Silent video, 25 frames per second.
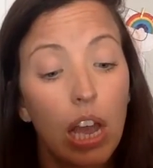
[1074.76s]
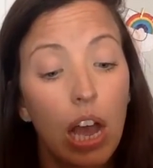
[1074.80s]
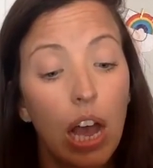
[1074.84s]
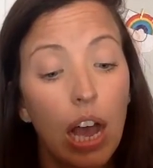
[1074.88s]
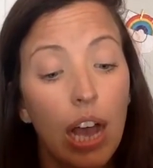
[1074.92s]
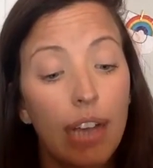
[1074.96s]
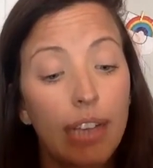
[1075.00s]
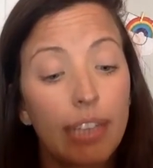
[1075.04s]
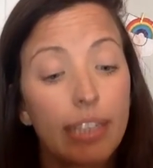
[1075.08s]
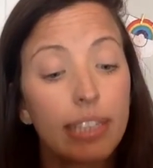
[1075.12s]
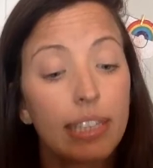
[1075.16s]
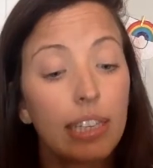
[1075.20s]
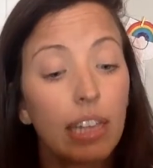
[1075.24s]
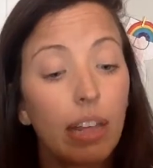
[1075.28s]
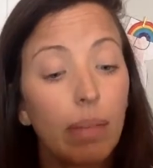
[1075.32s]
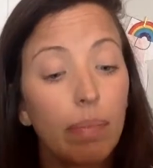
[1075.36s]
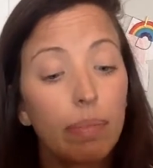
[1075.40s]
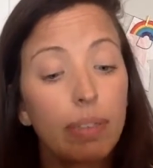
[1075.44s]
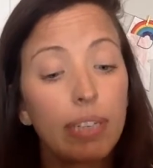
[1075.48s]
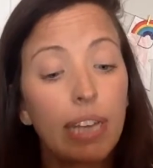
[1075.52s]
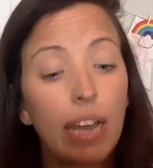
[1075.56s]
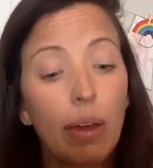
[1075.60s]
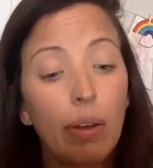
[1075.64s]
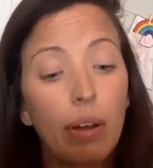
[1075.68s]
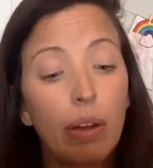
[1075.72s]
I
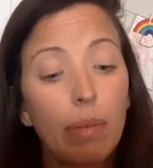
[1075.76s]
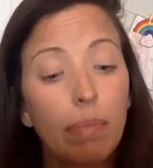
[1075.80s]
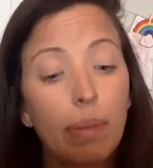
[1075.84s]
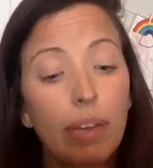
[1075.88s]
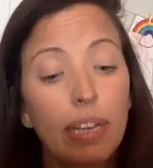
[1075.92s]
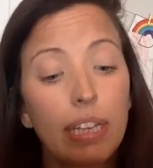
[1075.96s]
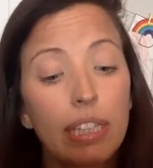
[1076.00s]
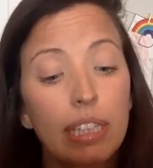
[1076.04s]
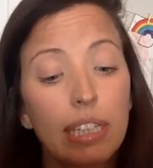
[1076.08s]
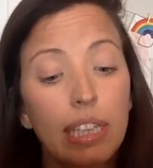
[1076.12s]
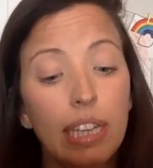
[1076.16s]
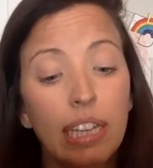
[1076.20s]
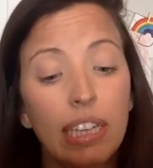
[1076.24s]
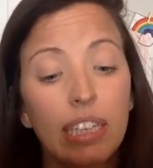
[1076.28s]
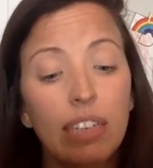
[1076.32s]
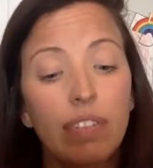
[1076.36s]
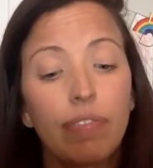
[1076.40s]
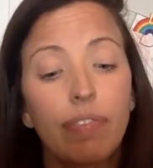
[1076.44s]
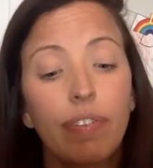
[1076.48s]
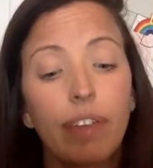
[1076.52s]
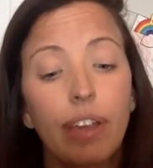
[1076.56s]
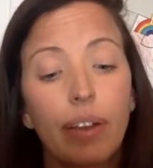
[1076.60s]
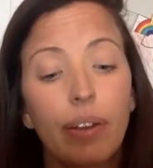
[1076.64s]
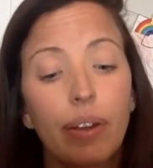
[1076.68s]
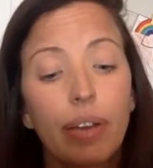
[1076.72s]
slumped down in my seat,
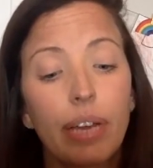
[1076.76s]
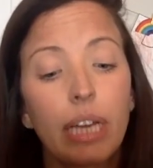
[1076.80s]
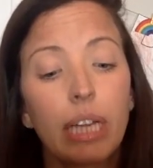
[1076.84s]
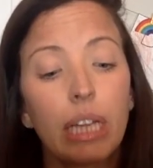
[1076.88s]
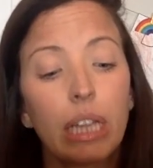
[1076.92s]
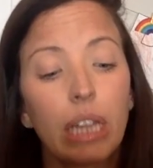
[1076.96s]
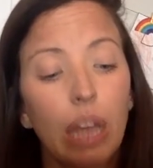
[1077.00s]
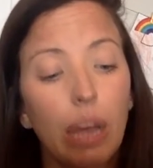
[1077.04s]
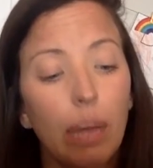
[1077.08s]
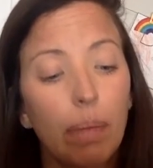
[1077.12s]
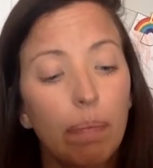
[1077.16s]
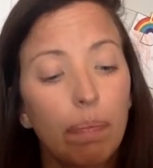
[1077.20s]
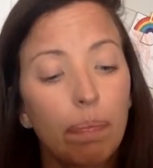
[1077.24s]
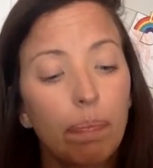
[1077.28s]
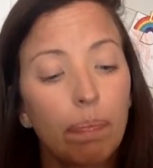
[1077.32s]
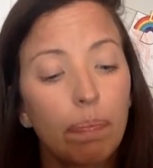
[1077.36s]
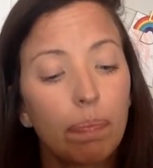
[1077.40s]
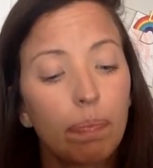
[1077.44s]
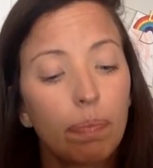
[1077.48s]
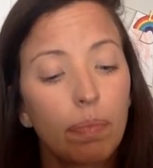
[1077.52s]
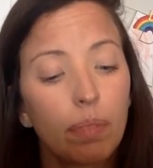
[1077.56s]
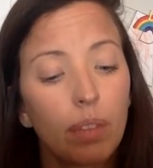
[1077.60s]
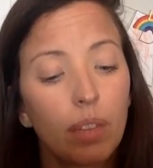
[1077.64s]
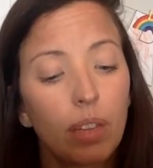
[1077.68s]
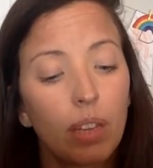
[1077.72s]
very glum.
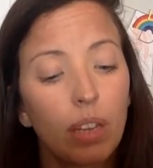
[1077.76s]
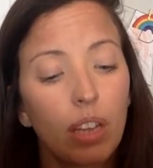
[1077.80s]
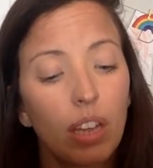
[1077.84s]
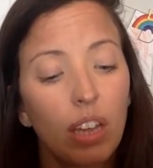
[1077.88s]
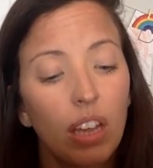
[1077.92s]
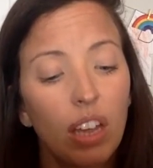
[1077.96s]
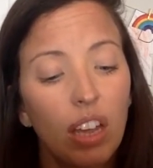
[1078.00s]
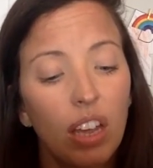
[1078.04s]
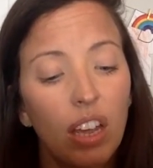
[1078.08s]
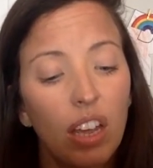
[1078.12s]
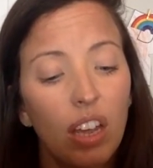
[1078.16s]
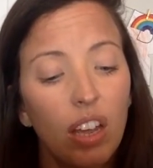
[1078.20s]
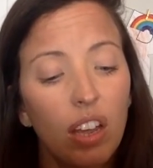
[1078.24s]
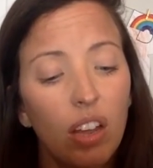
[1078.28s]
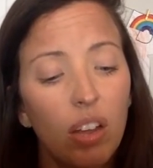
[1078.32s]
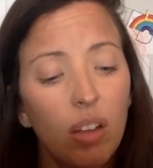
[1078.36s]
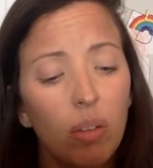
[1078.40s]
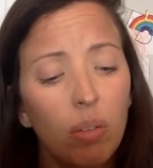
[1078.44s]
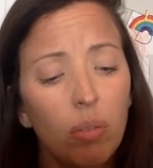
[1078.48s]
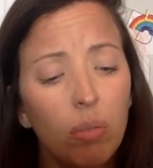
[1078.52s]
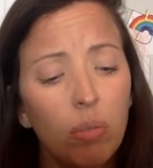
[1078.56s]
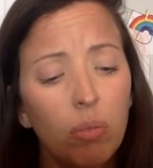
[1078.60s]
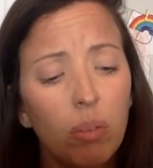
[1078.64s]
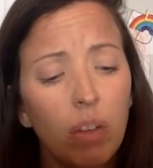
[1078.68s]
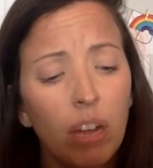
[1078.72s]

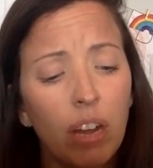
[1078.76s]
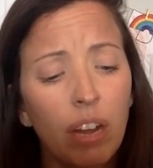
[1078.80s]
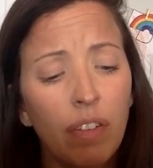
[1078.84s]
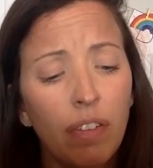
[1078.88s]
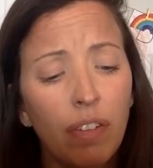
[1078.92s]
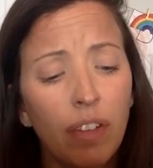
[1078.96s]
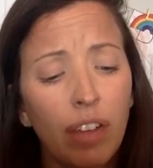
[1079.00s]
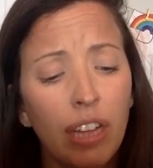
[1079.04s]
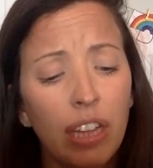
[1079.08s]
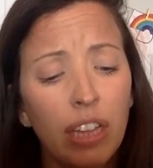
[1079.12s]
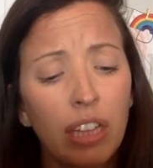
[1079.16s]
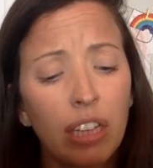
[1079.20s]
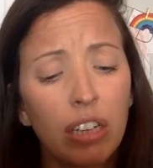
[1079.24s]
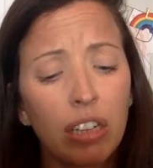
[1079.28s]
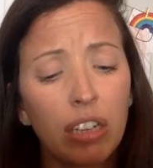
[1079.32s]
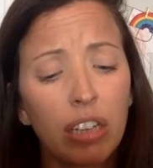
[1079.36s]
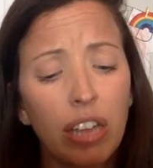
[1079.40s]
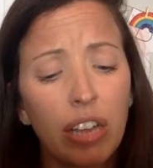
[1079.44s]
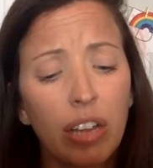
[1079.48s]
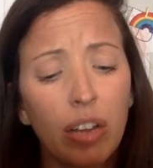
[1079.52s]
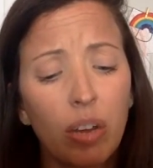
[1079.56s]
"What if I look like a